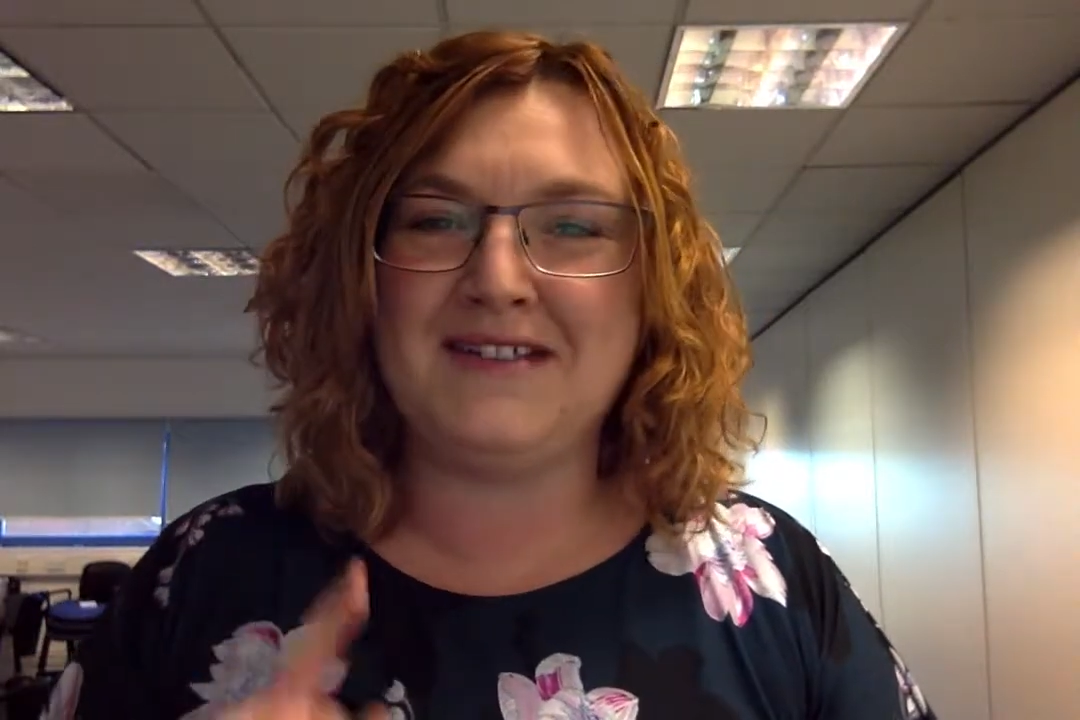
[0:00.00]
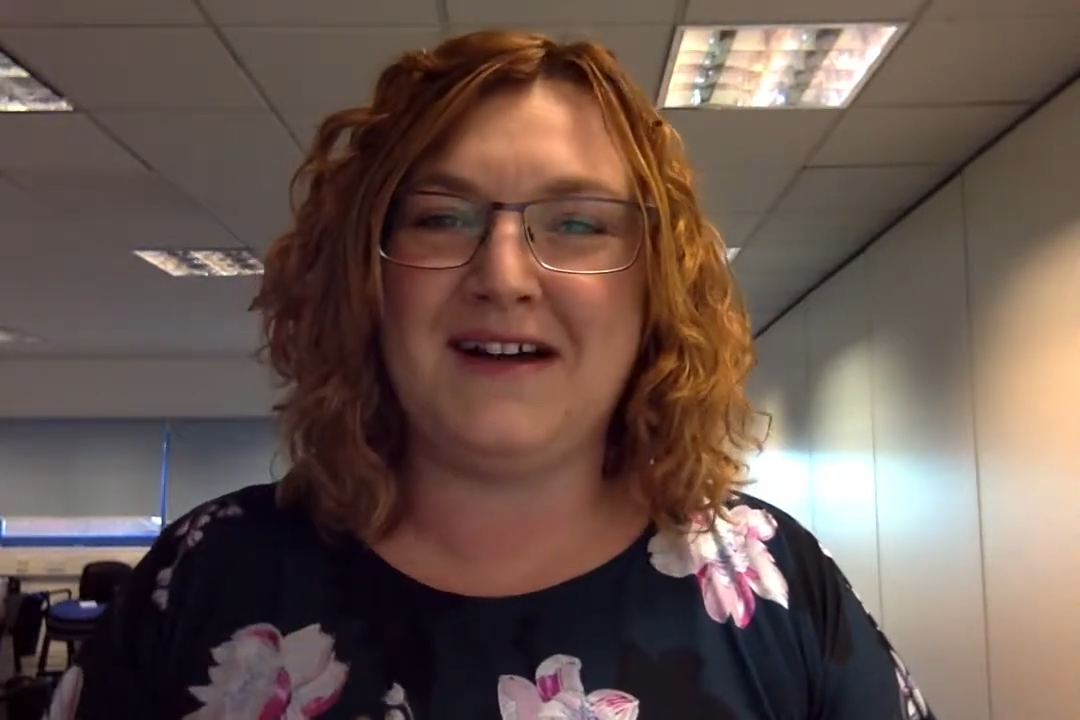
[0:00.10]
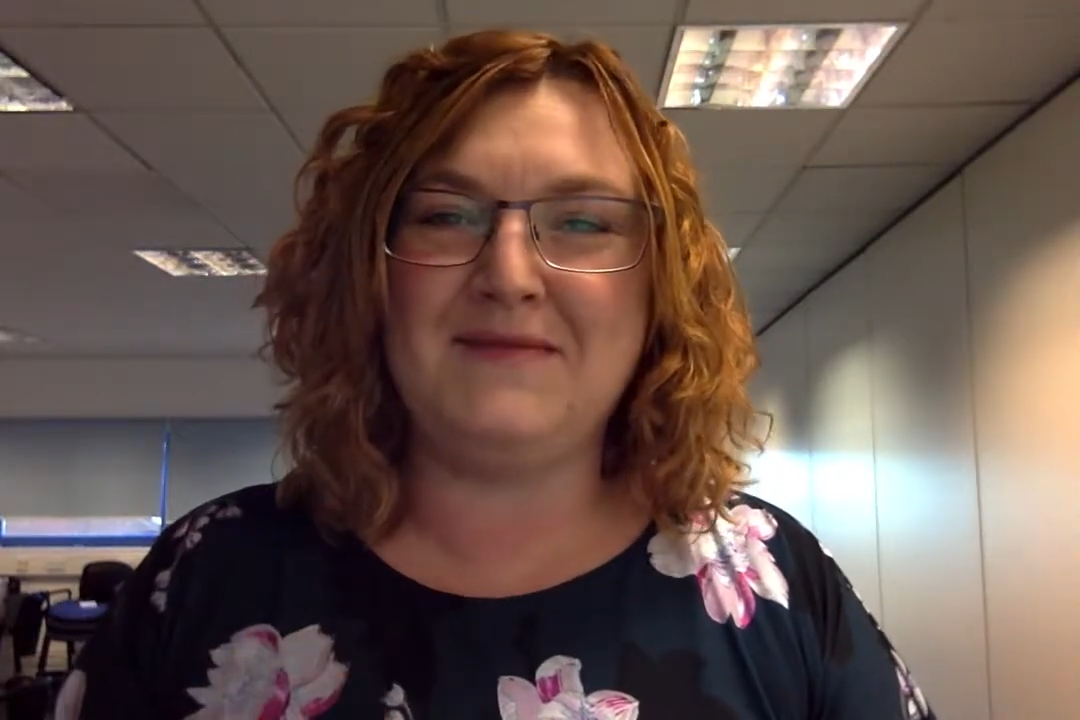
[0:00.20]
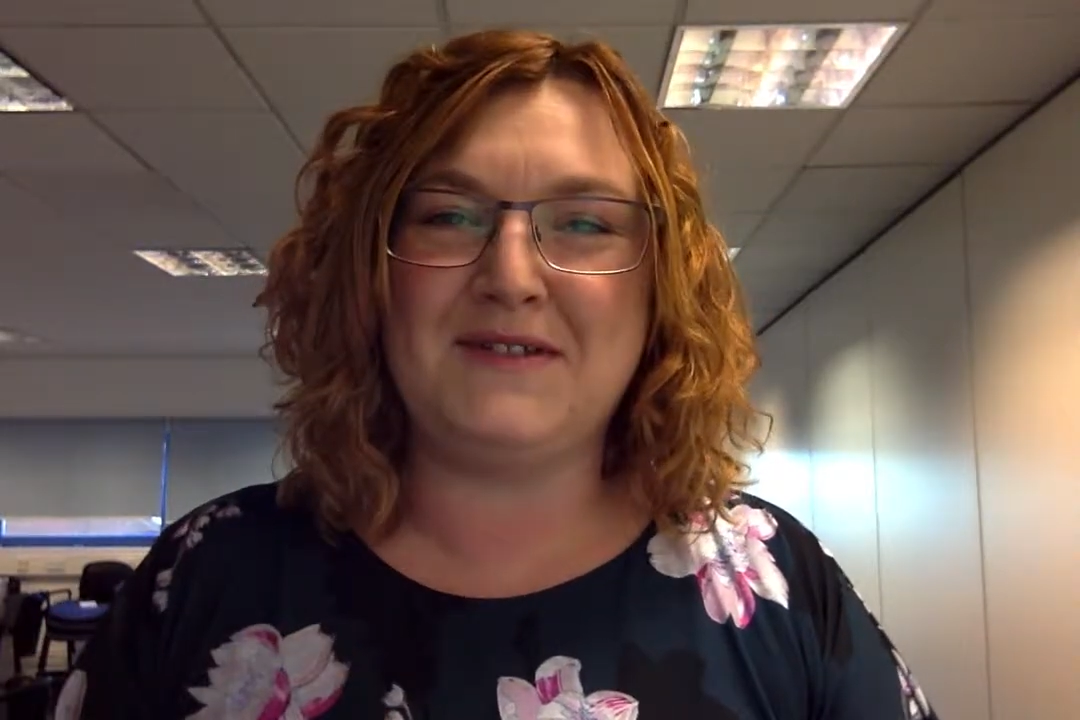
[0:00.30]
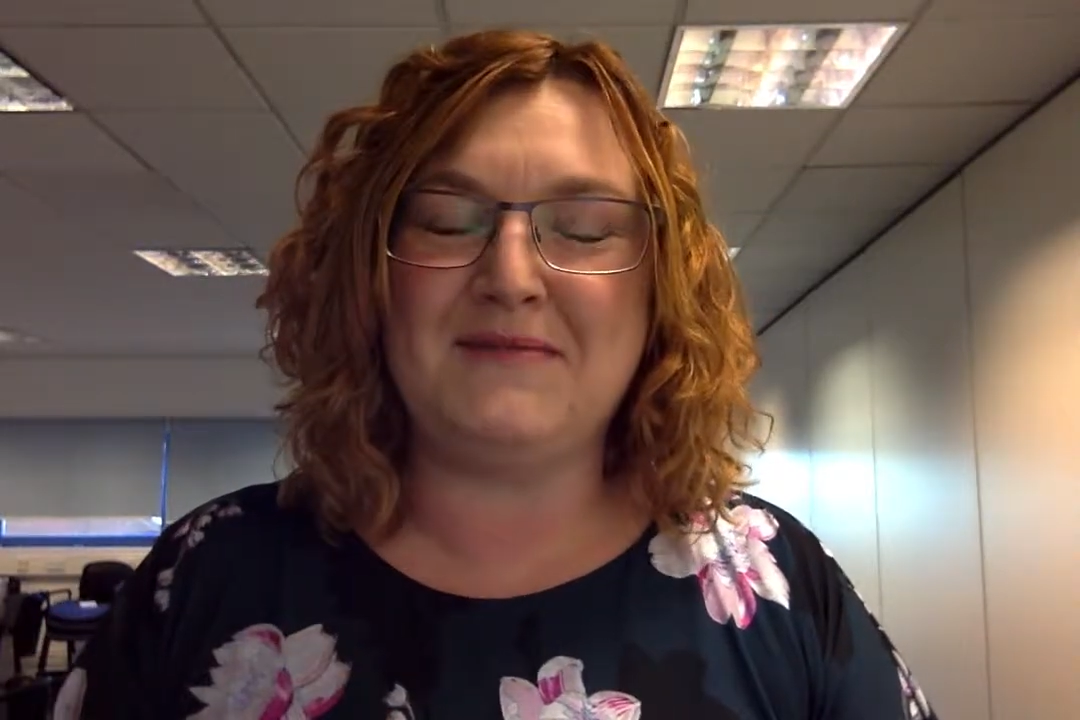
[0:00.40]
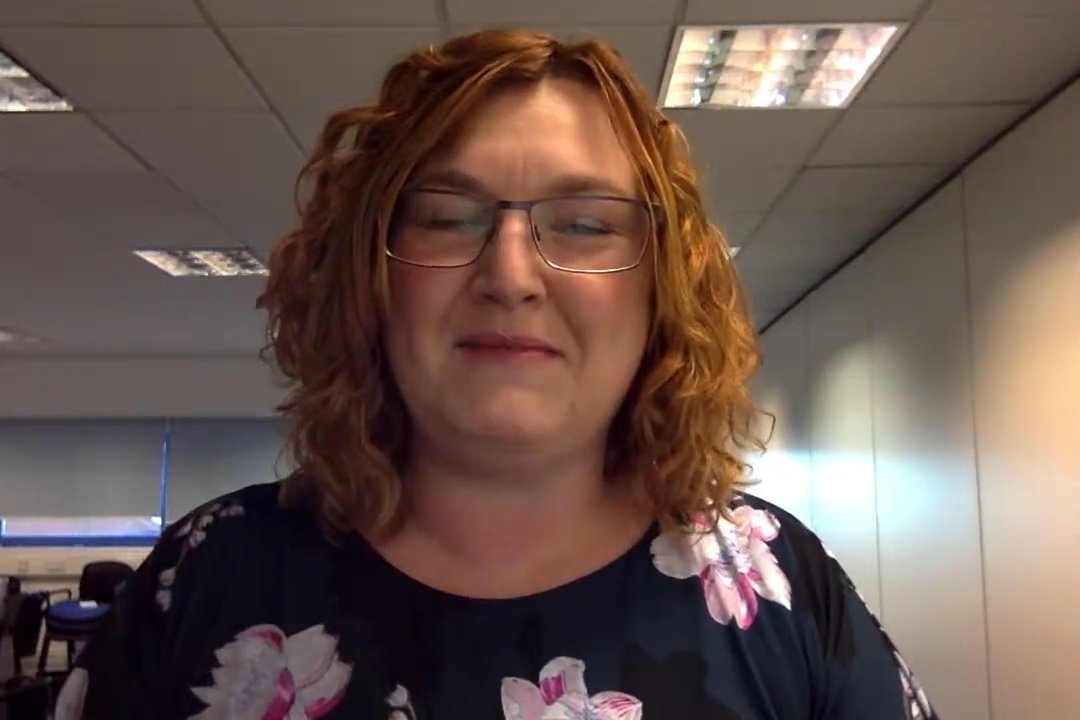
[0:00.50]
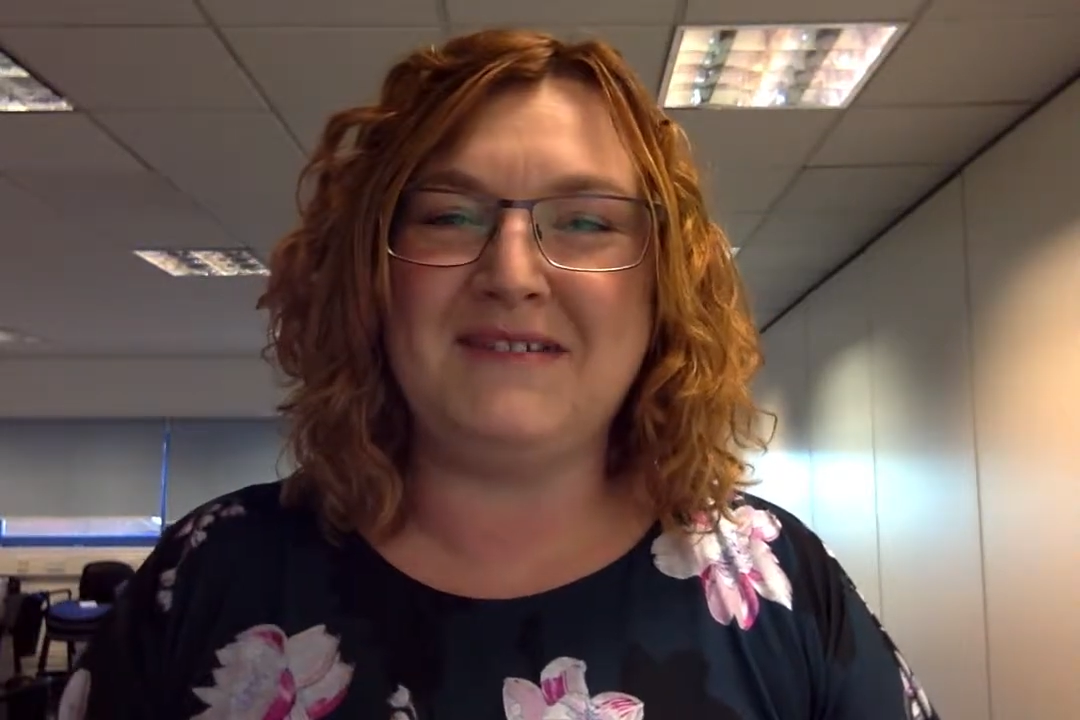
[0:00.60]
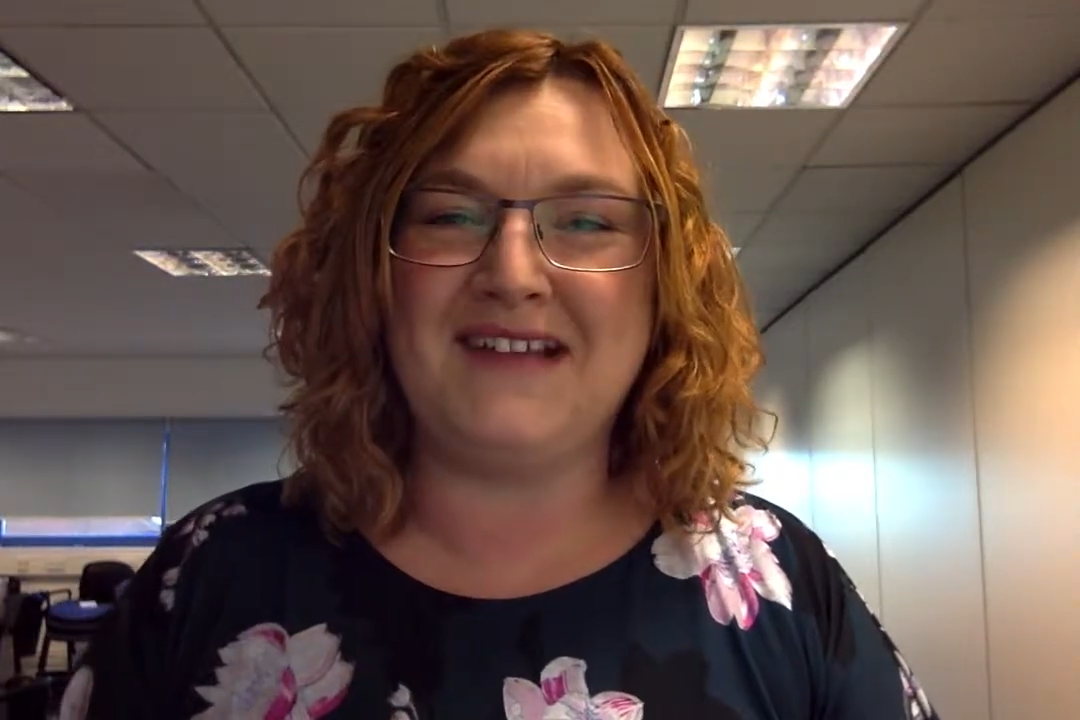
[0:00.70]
time to remember